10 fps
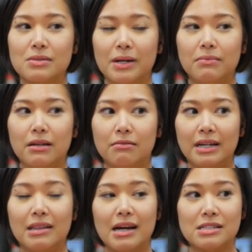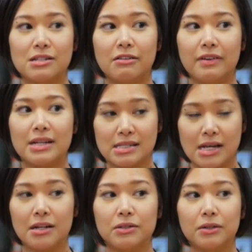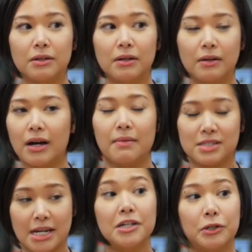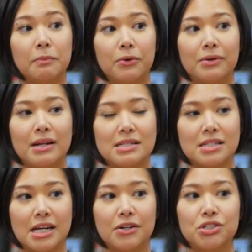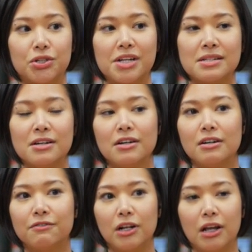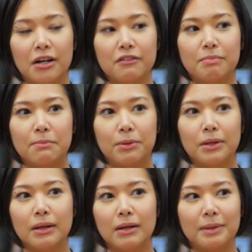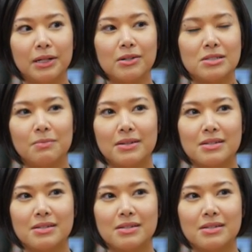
When mm -hmm. we mm-hmm. read that survey, it's Senator um, Senator Poe that is the second choice for a lot of people, but also because